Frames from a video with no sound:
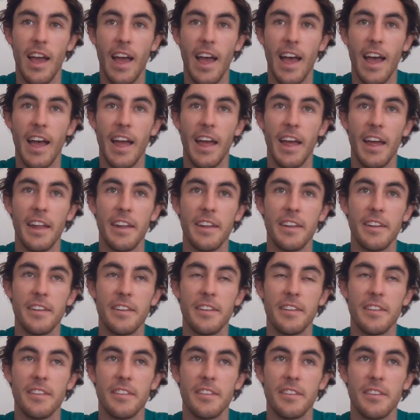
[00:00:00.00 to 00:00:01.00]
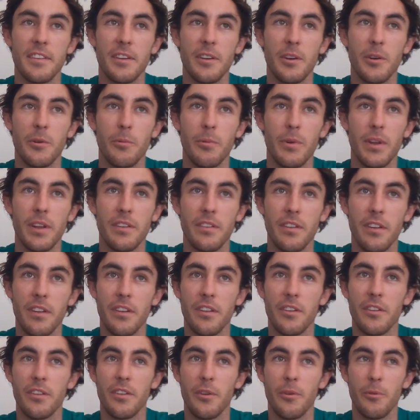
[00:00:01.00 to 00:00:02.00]
and we
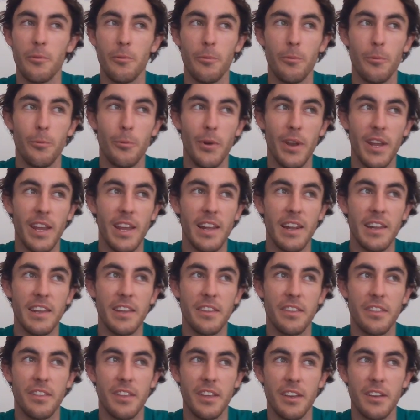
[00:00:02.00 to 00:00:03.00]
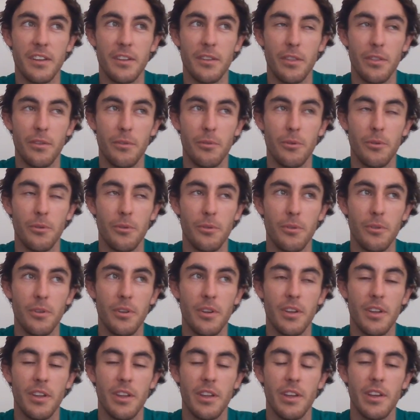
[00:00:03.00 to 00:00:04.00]
didn't really think it through,
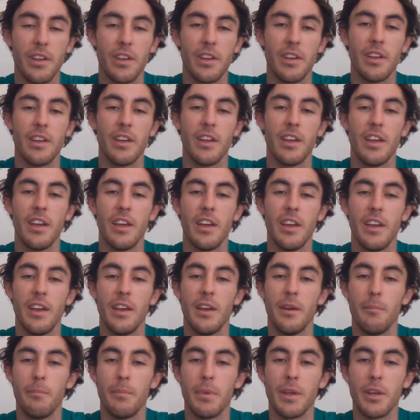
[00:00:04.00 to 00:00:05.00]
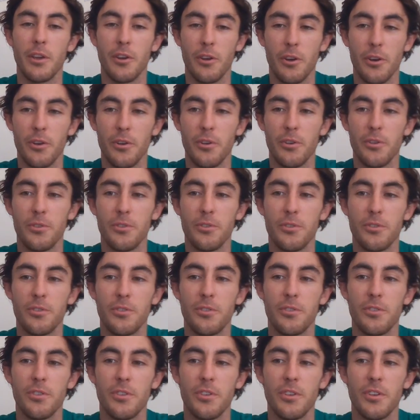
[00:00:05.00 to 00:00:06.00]

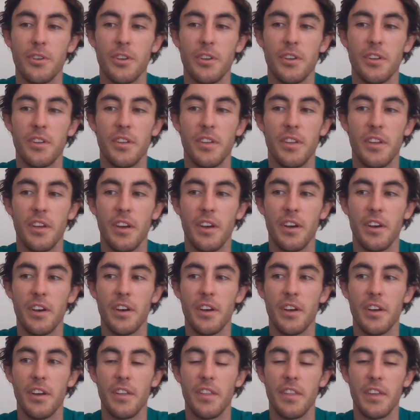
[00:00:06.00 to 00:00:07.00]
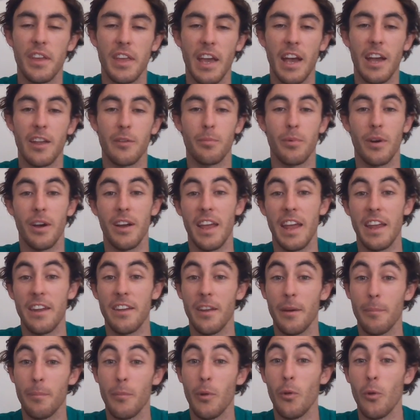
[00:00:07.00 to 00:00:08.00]
because the gas pry
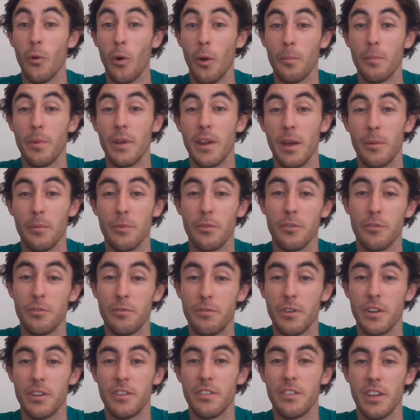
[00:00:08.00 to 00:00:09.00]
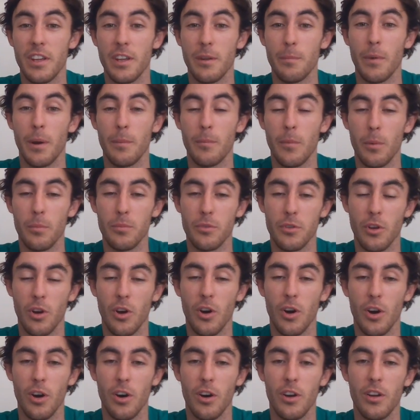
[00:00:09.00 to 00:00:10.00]
ended up not being able to fit in my mom's
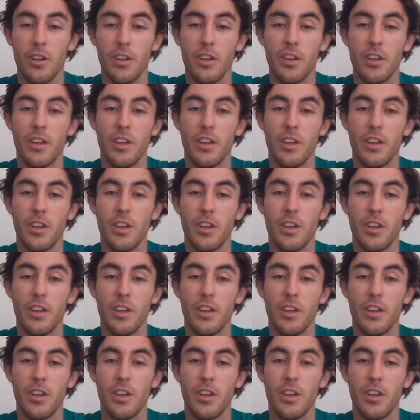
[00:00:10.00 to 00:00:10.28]
car.